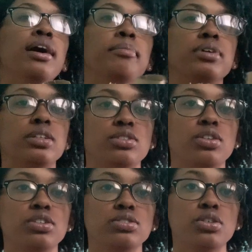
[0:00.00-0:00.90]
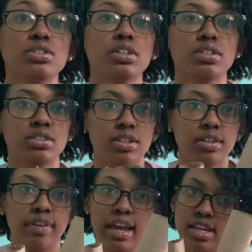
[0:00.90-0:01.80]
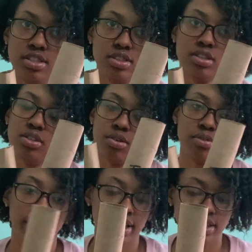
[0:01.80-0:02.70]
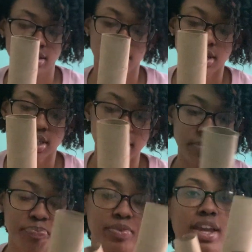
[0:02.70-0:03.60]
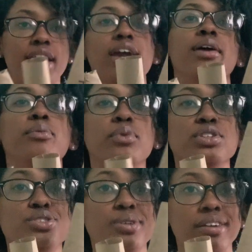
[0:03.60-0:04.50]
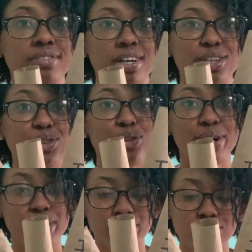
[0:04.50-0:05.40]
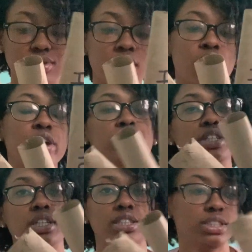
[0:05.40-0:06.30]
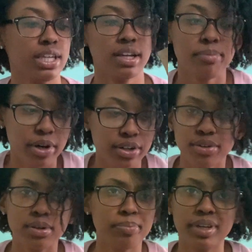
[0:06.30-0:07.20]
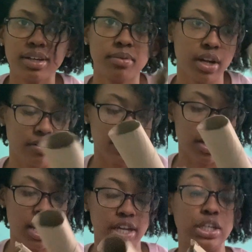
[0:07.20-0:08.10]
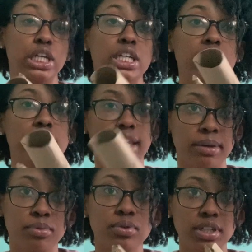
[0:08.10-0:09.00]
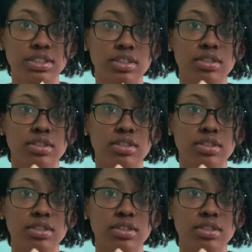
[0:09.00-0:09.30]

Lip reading: because those are going to serve as your radius and ulna. And once you have cut those, you're going to just take a marker or a pen, whatever, and you're going to label each of the